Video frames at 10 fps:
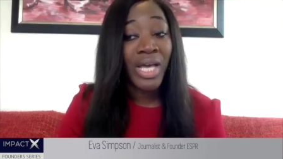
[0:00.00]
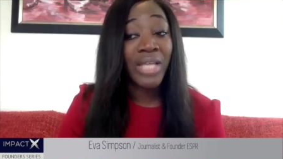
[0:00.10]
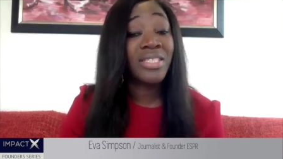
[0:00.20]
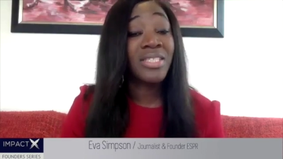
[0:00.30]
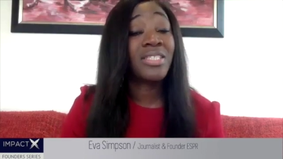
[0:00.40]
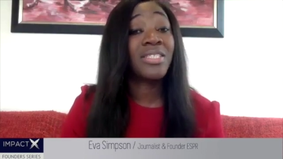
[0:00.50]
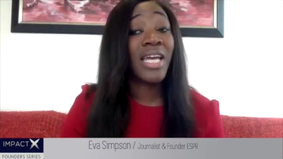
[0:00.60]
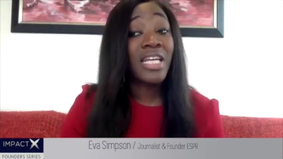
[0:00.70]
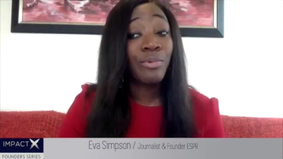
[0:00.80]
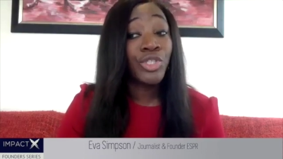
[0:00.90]
and the
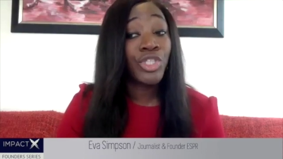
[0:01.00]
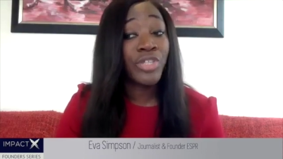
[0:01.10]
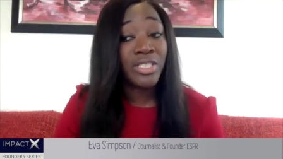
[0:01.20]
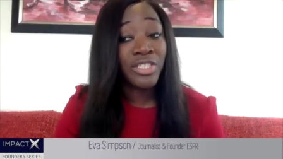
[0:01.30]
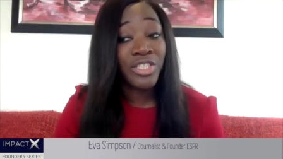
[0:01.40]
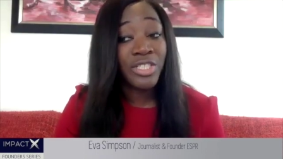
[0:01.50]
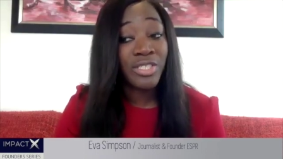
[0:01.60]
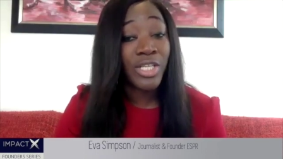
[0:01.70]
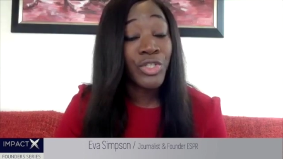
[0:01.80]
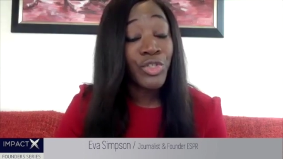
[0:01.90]
sustainable strategies
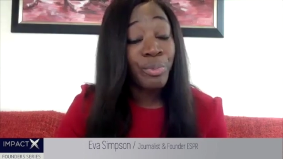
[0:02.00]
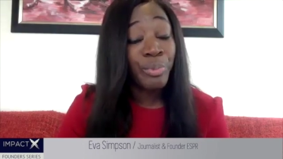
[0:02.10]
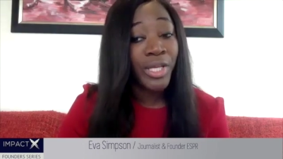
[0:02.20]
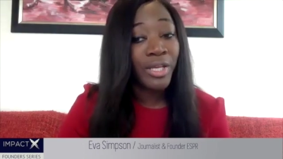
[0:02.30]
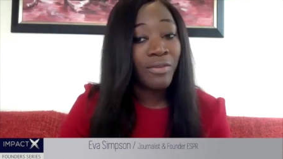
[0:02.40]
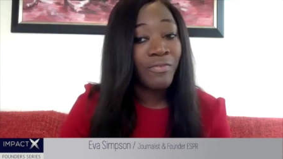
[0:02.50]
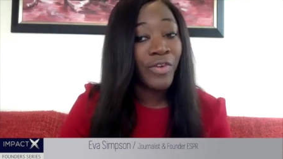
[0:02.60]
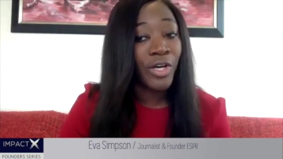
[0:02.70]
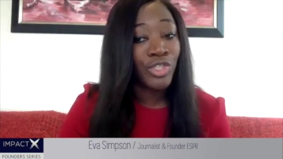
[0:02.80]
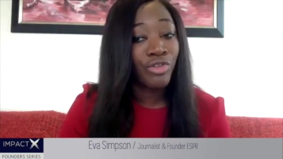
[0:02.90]
that European
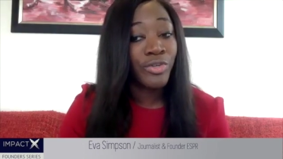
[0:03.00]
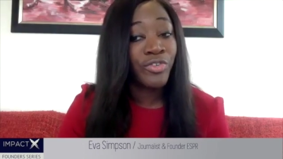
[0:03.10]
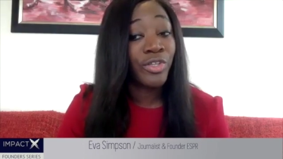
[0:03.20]
fast-growth